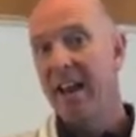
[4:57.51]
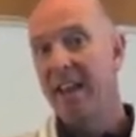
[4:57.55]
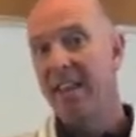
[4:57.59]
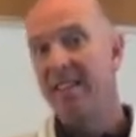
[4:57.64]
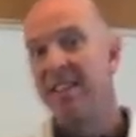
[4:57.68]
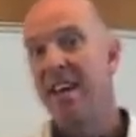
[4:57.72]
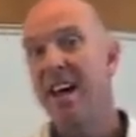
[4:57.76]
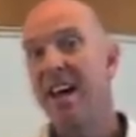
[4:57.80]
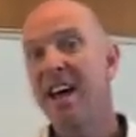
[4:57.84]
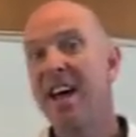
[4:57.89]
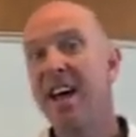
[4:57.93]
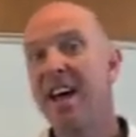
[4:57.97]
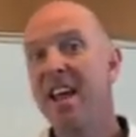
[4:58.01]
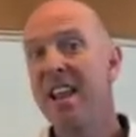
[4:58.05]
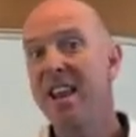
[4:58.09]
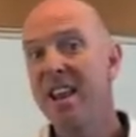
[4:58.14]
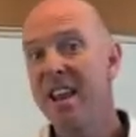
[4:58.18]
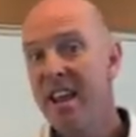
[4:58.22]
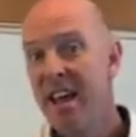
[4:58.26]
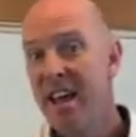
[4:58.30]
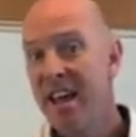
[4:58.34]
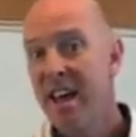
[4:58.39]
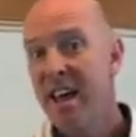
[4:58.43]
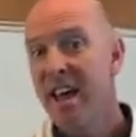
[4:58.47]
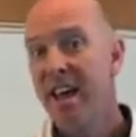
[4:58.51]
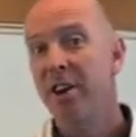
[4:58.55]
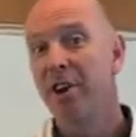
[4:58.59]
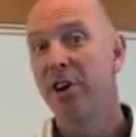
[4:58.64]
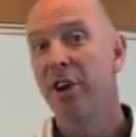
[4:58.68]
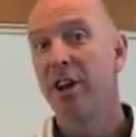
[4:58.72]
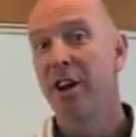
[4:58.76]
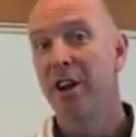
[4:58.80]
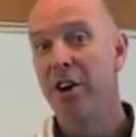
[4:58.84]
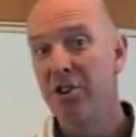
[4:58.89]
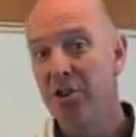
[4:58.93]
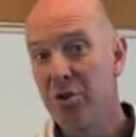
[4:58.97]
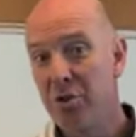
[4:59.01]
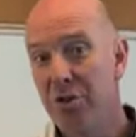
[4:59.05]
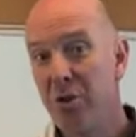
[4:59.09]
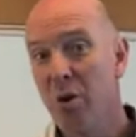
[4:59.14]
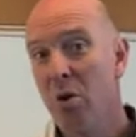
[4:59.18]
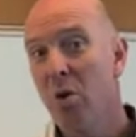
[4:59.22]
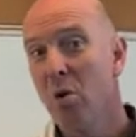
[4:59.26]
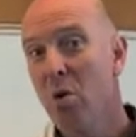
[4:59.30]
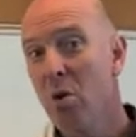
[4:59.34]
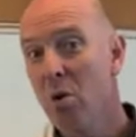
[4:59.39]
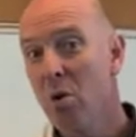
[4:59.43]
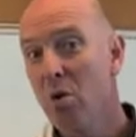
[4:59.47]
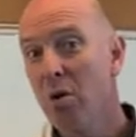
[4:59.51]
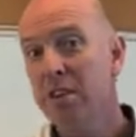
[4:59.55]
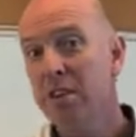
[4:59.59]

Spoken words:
then you're going to do the whole